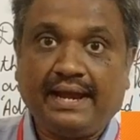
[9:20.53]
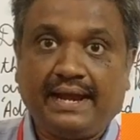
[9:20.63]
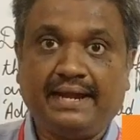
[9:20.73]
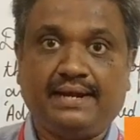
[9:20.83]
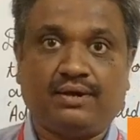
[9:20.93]

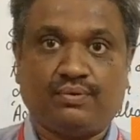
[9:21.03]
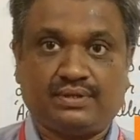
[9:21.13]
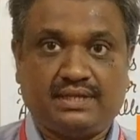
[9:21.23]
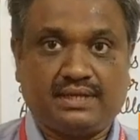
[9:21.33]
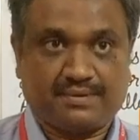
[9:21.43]
end over
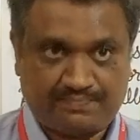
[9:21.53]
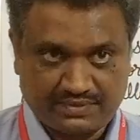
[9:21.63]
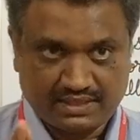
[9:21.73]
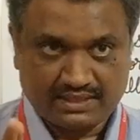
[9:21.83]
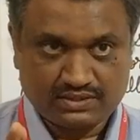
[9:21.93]
there.
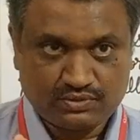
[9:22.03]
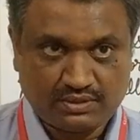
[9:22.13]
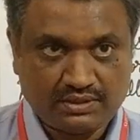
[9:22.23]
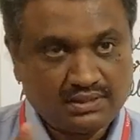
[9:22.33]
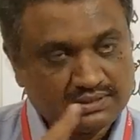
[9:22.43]

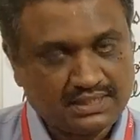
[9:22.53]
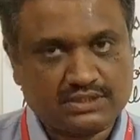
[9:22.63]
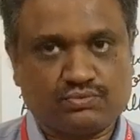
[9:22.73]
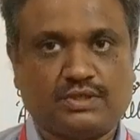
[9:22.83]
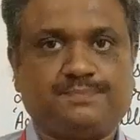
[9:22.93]
Understood?
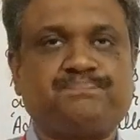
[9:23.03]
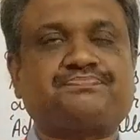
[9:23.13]
That's what.